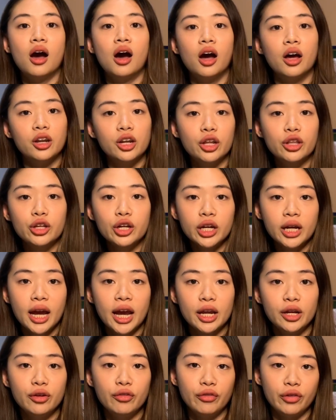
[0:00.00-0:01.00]
Another
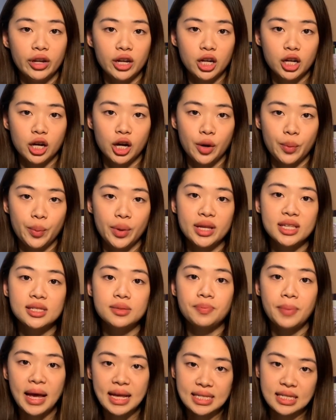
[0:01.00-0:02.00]
kind of income
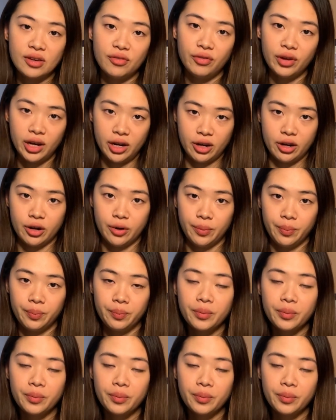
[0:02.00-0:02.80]
is passive income.